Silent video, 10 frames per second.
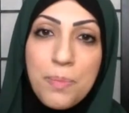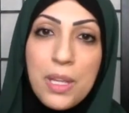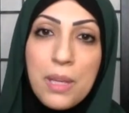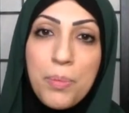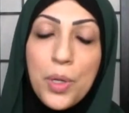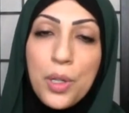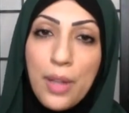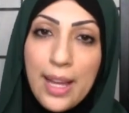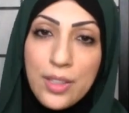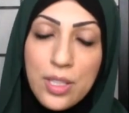people
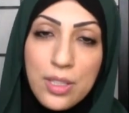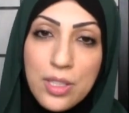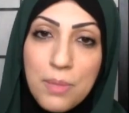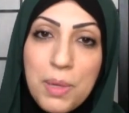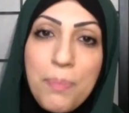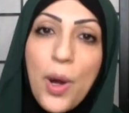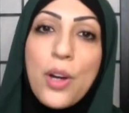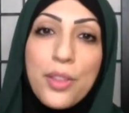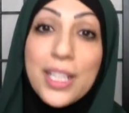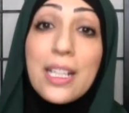and to be part
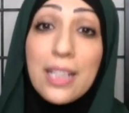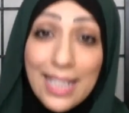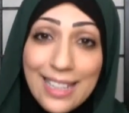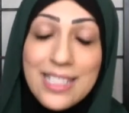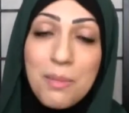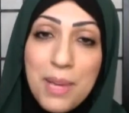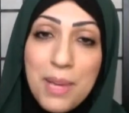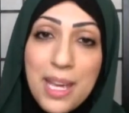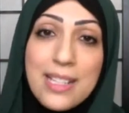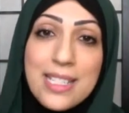of the cliques, to be
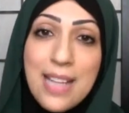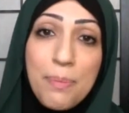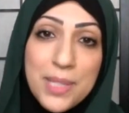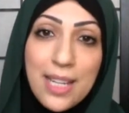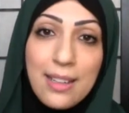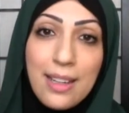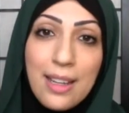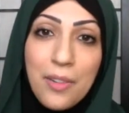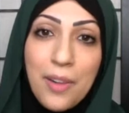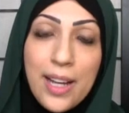accepted,
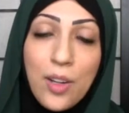right?